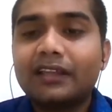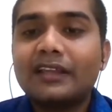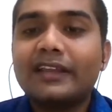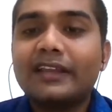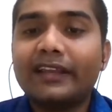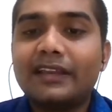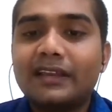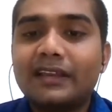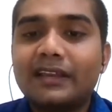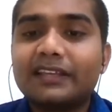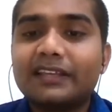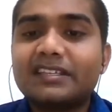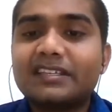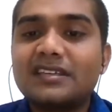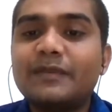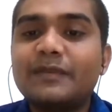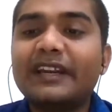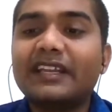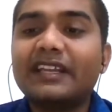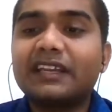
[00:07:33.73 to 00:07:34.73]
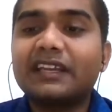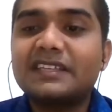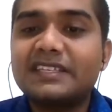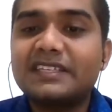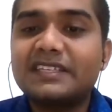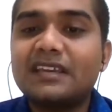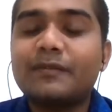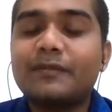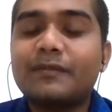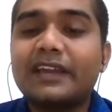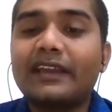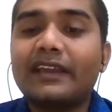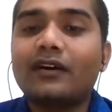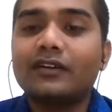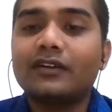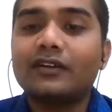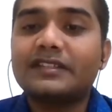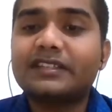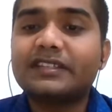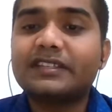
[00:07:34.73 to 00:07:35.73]
in estimating CMI
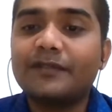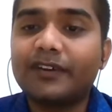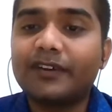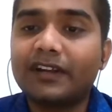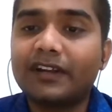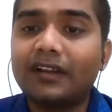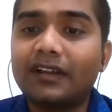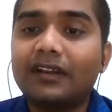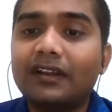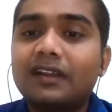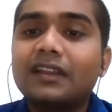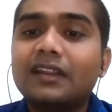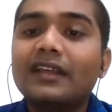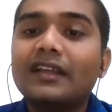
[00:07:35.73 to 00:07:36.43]
on several